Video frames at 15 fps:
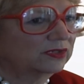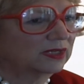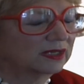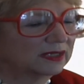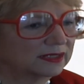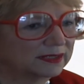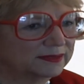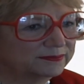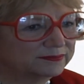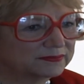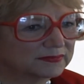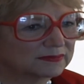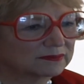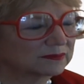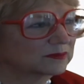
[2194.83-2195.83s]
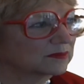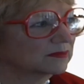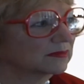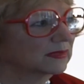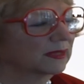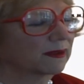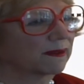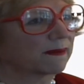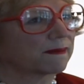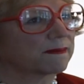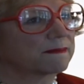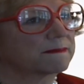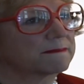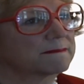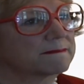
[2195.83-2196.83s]
How did you see the
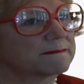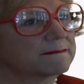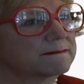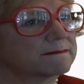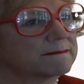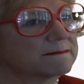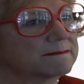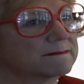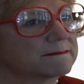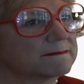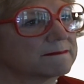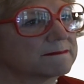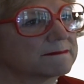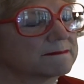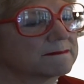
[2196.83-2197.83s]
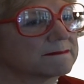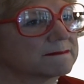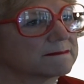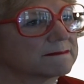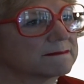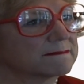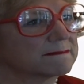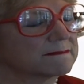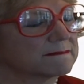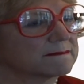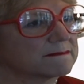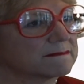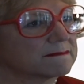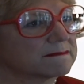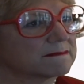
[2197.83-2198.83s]
transformation from Kennesaw College
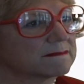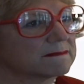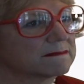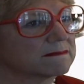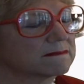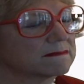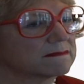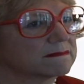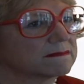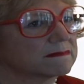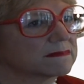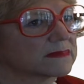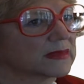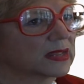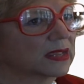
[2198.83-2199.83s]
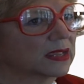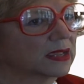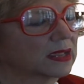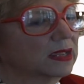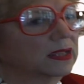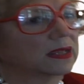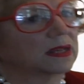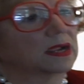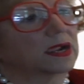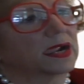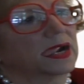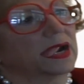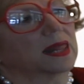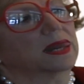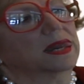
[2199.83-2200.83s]
to a thriving
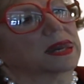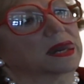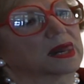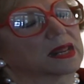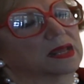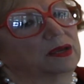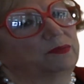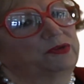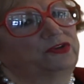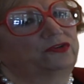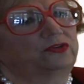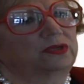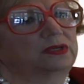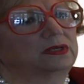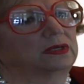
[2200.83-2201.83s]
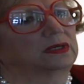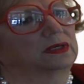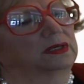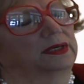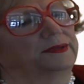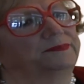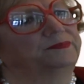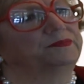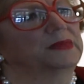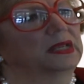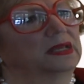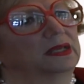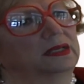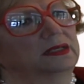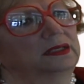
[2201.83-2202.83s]
four-year university? But you see,
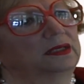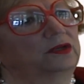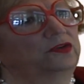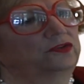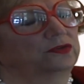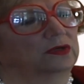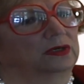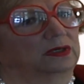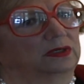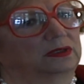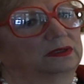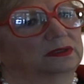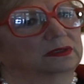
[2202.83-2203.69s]
Kennesaw